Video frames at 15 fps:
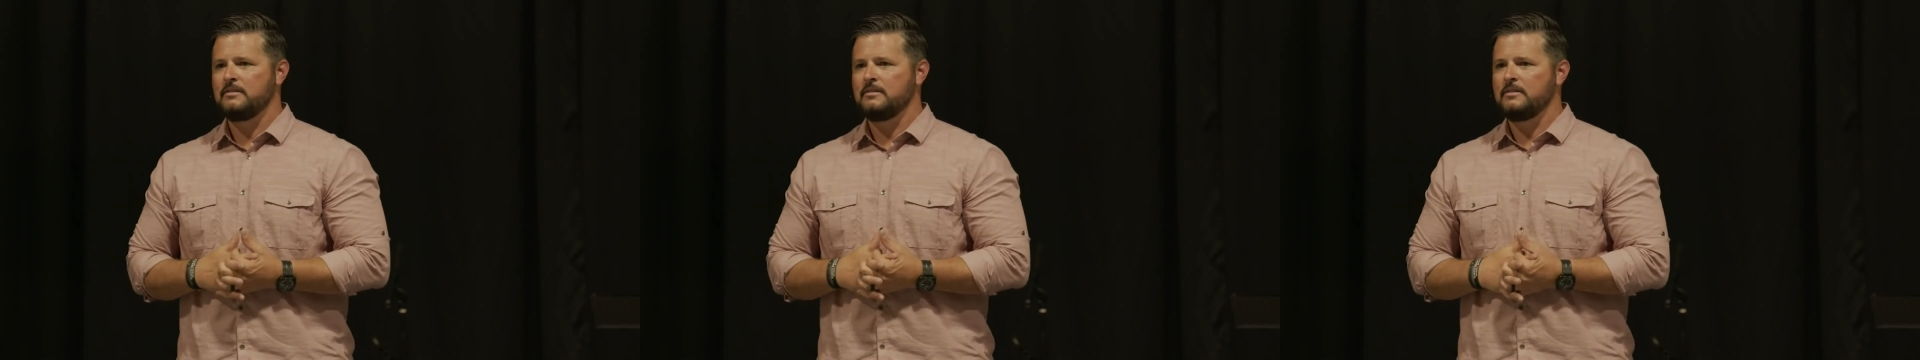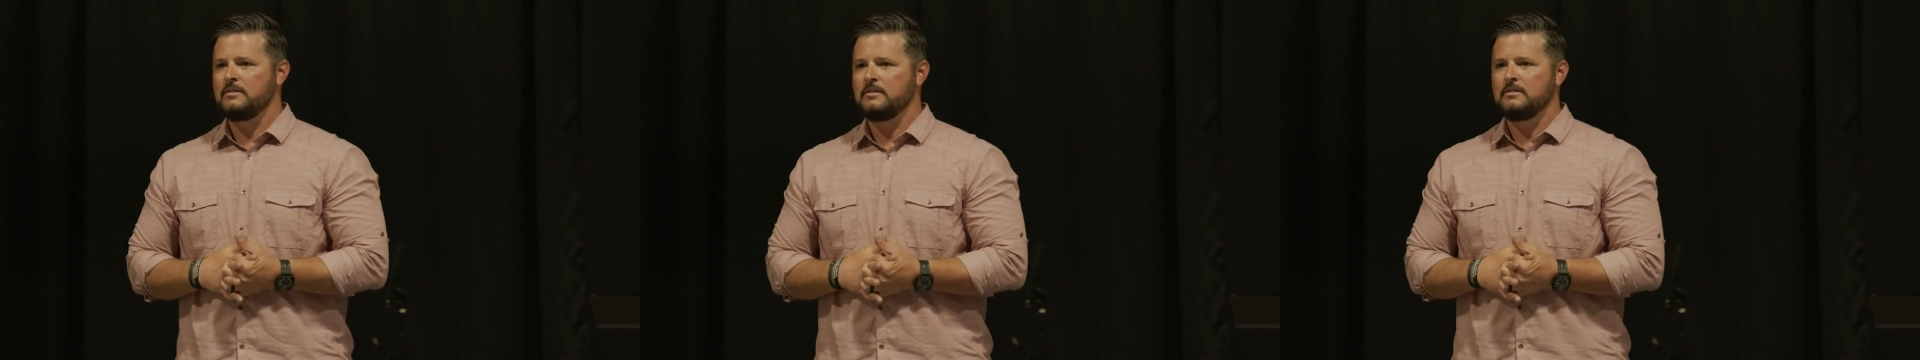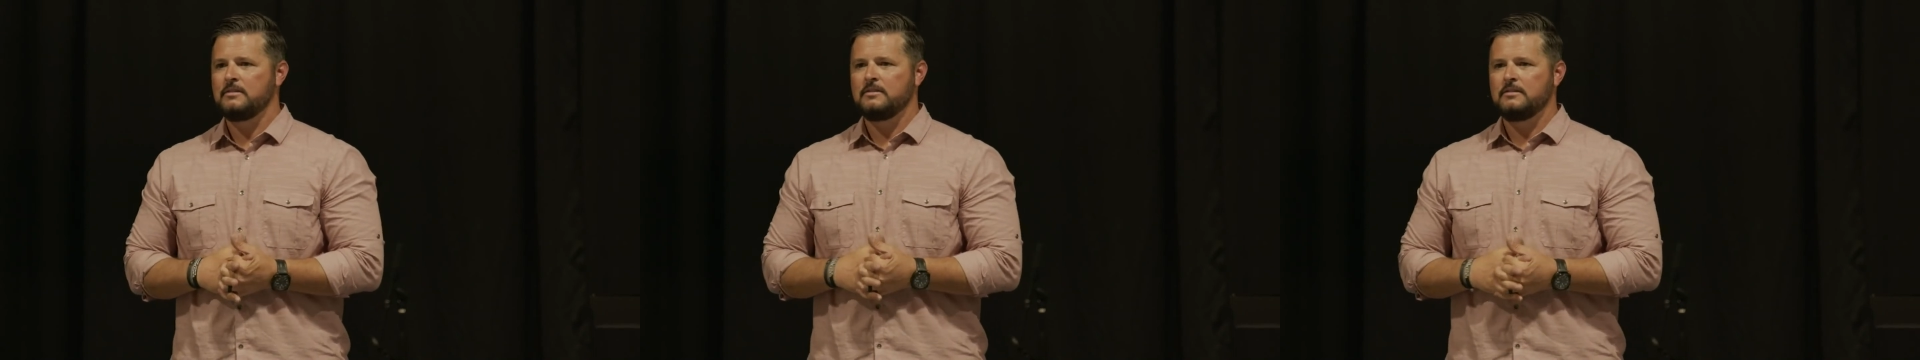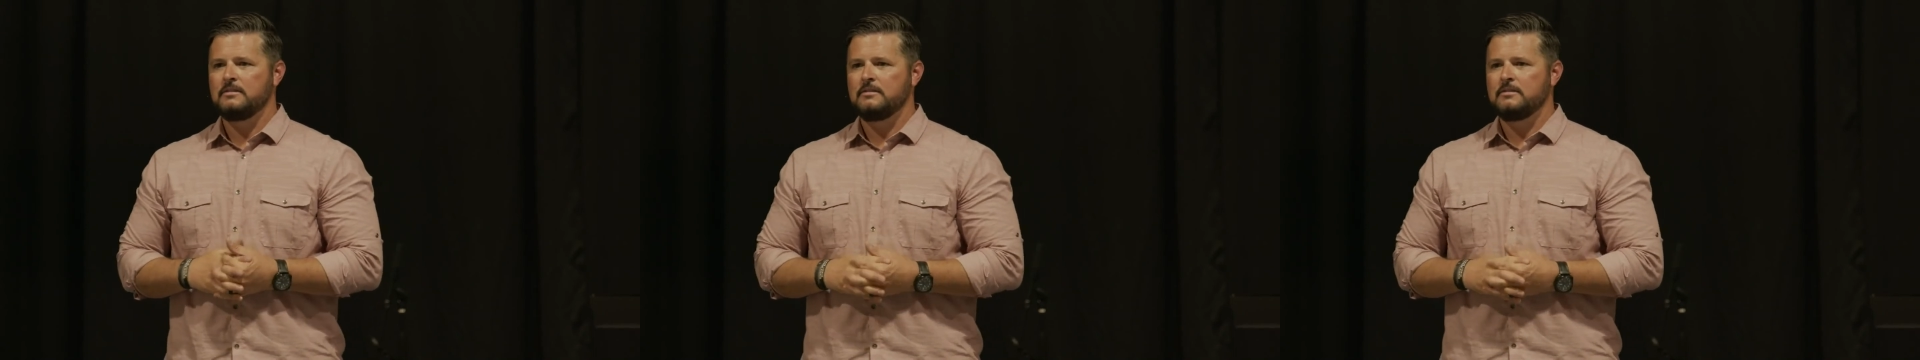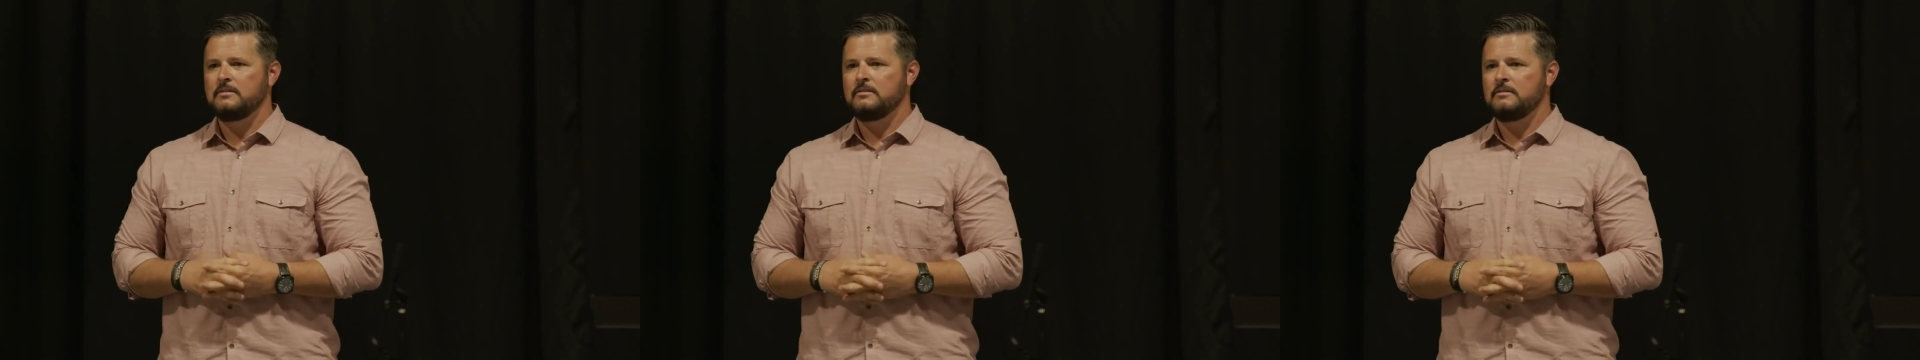
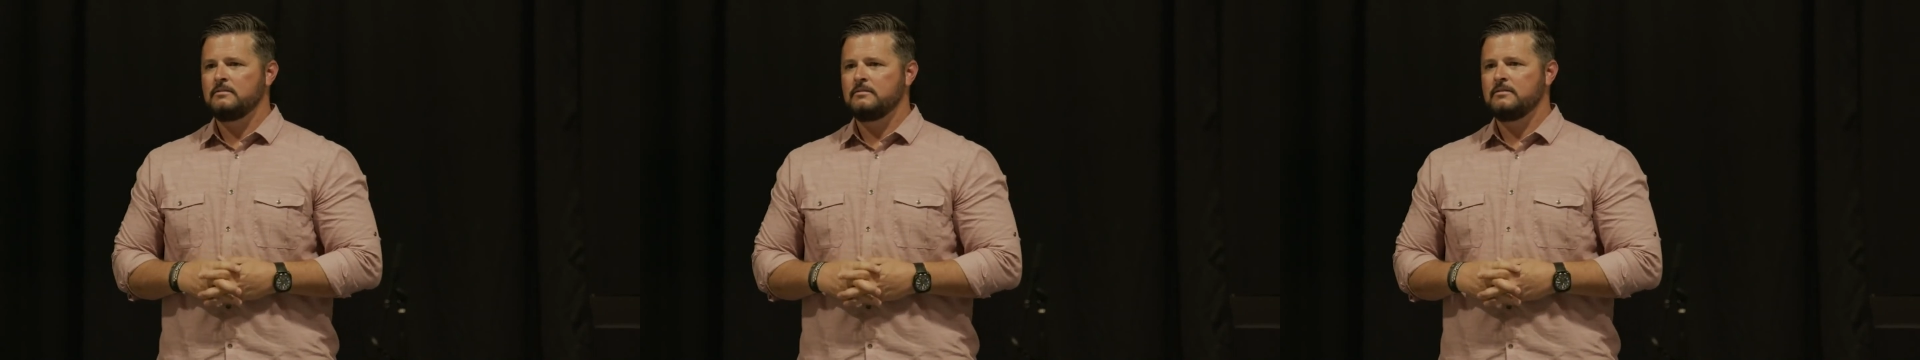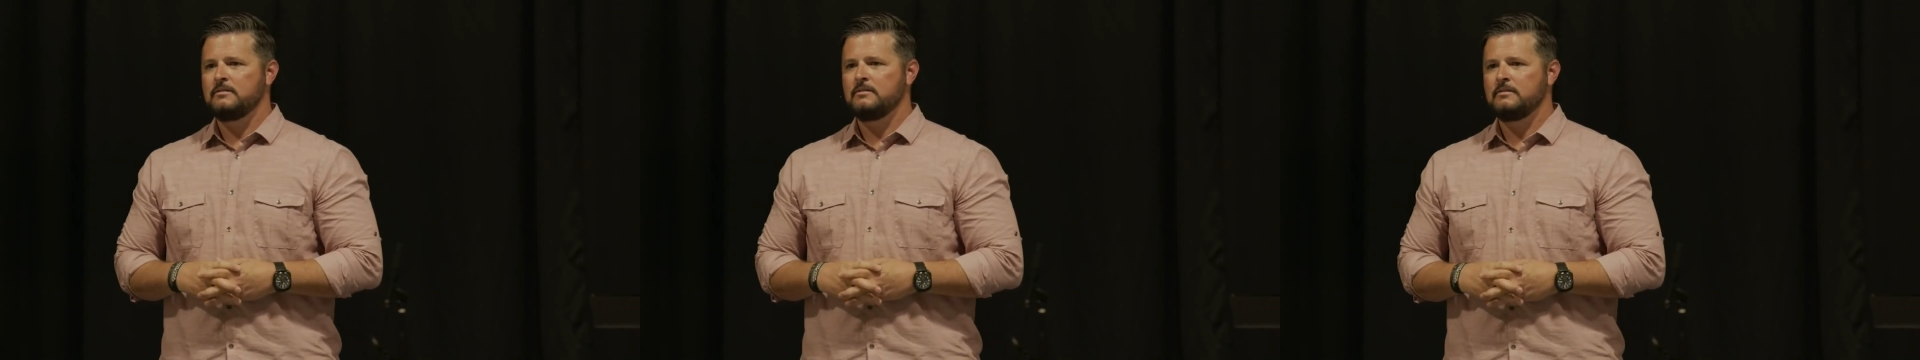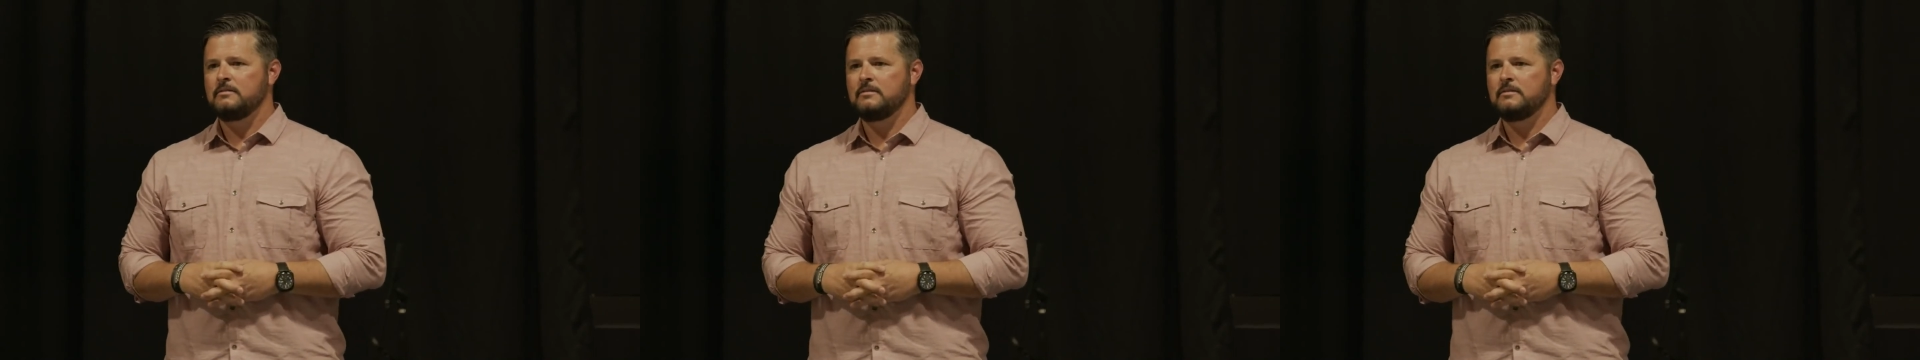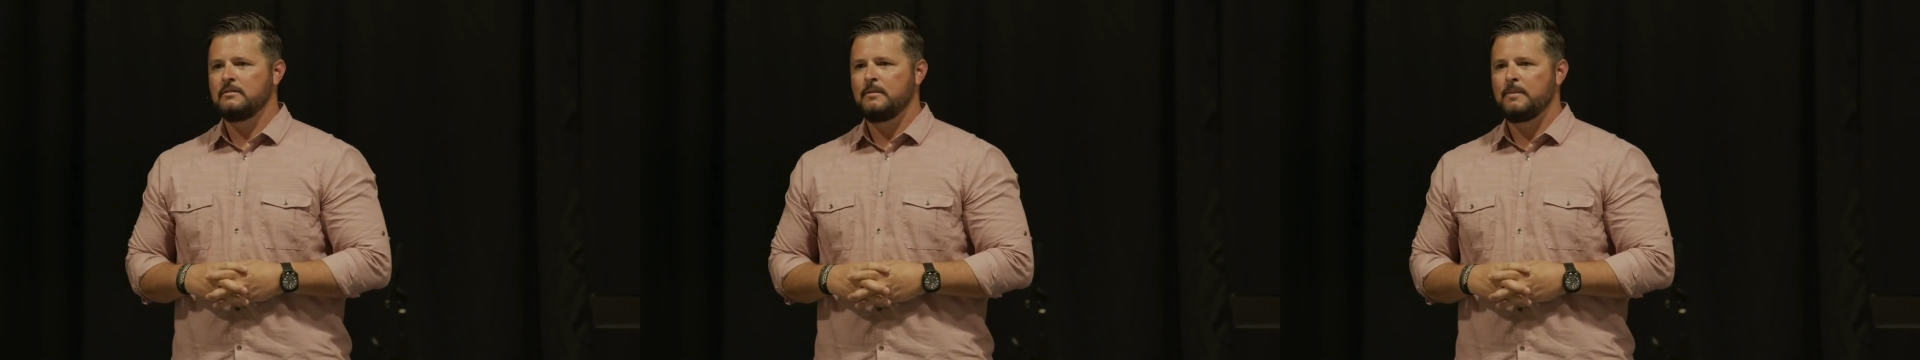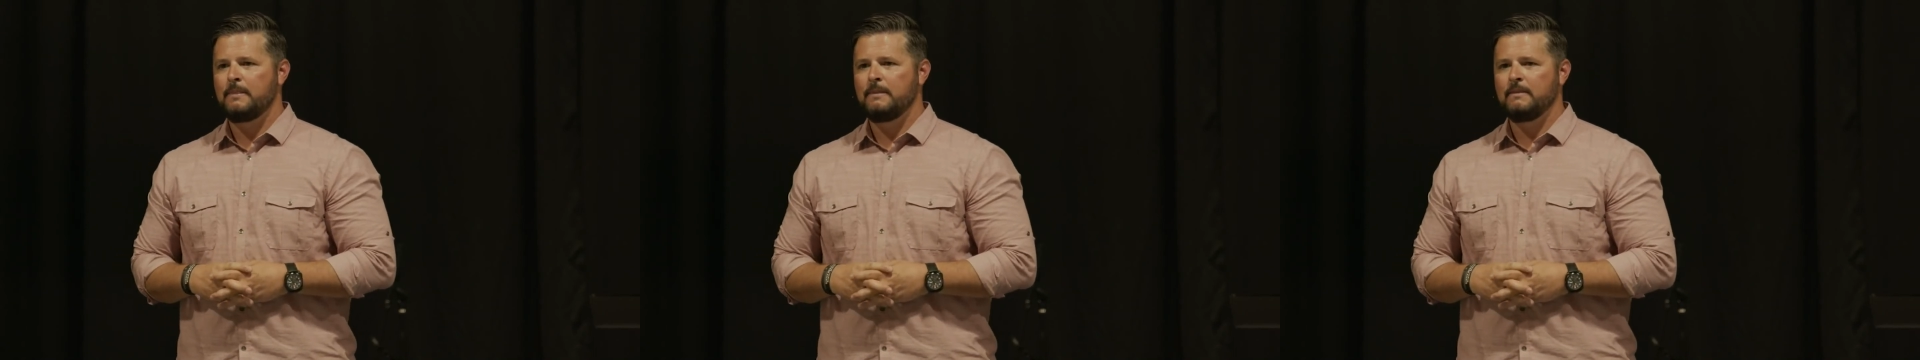Nobody speaks.